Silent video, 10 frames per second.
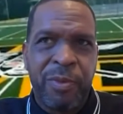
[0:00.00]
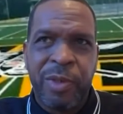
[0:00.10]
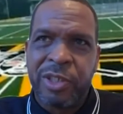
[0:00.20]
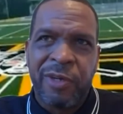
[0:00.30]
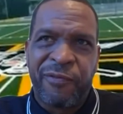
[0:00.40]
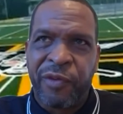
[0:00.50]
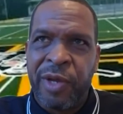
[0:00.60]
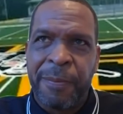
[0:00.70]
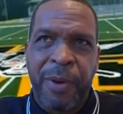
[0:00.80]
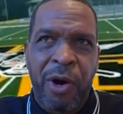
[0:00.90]
went to a
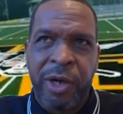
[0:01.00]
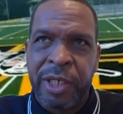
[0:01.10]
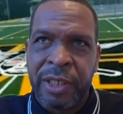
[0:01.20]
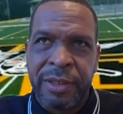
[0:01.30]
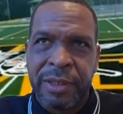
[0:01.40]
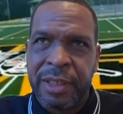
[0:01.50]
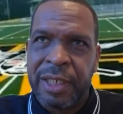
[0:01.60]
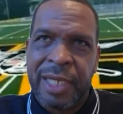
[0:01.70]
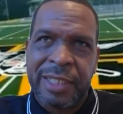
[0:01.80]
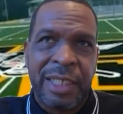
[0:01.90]
friend party, and
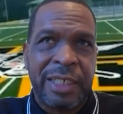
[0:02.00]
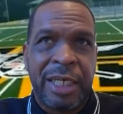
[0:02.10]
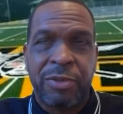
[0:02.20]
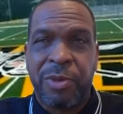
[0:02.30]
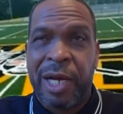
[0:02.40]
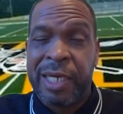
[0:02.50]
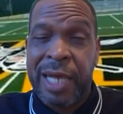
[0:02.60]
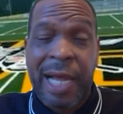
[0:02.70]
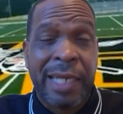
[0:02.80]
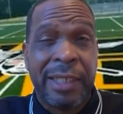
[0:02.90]
I think that's why I
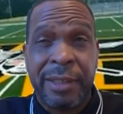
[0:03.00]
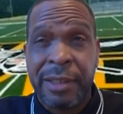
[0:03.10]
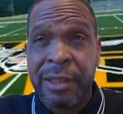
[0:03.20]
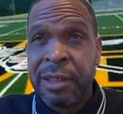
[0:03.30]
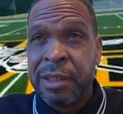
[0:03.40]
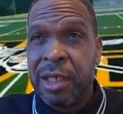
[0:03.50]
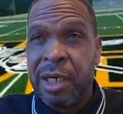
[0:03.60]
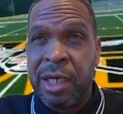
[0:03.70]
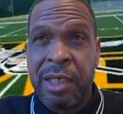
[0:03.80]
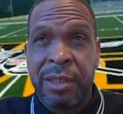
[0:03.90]
got it.
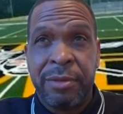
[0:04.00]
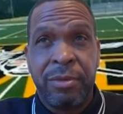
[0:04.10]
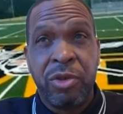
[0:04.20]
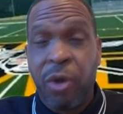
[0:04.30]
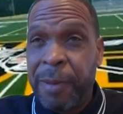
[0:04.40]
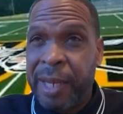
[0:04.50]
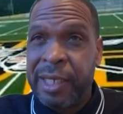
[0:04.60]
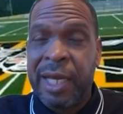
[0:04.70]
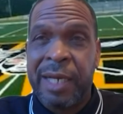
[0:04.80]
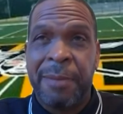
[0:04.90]

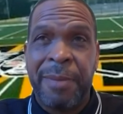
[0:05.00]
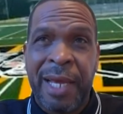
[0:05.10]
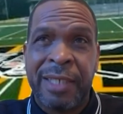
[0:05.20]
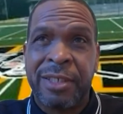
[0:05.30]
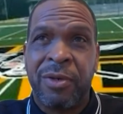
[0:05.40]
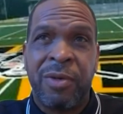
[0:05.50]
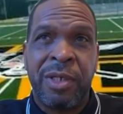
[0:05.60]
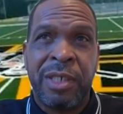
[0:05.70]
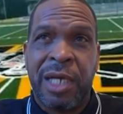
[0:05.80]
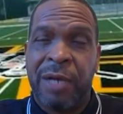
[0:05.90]
Nobody had a mask
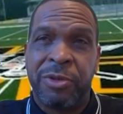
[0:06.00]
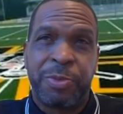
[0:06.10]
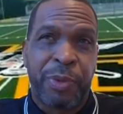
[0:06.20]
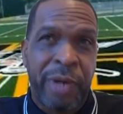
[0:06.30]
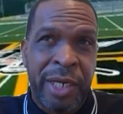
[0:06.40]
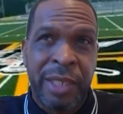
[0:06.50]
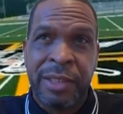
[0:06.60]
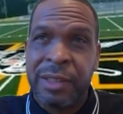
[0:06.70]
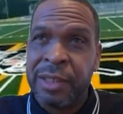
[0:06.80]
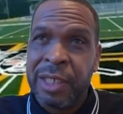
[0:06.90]
on. I was
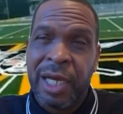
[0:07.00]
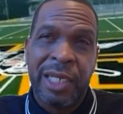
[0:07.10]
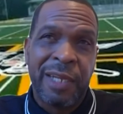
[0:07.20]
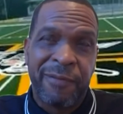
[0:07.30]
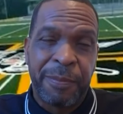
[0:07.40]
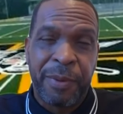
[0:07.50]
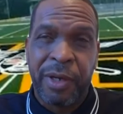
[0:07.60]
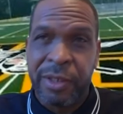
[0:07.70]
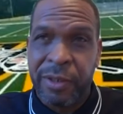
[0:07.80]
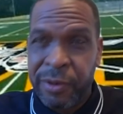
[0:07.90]
praying. I left the
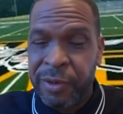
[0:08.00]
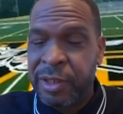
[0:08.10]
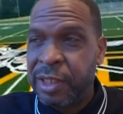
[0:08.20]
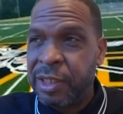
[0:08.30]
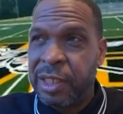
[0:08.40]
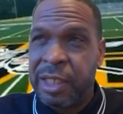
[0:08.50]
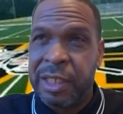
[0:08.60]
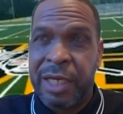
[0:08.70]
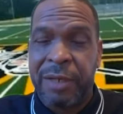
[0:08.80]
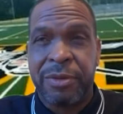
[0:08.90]
party early,
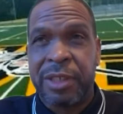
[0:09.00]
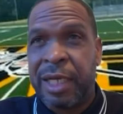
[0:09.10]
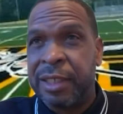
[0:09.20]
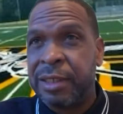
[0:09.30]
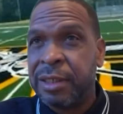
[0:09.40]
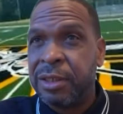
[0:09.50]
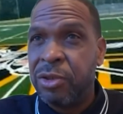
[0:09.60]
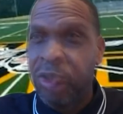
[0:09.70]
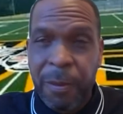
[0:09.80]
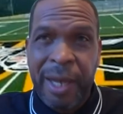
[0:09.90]
and I was like,
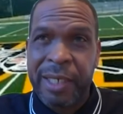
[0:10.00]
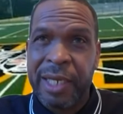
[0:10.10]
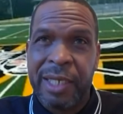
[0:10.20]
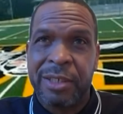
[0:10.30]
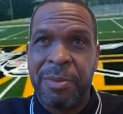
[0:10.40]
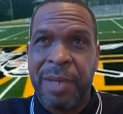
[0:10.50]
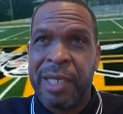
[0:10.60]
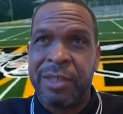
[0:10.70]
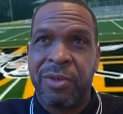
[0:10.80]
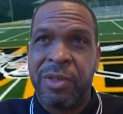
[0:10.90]
nobody has a
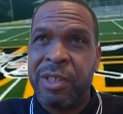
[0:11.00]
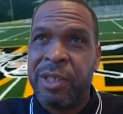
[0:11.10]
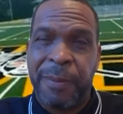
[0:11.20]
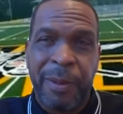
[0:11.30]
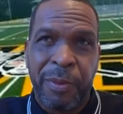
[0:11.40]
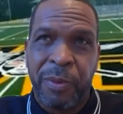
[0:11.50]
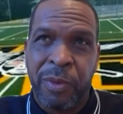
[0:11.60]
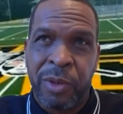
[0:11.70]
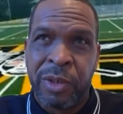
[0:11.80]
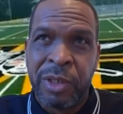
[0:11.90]
mask on here. And people
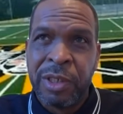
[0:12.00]
were,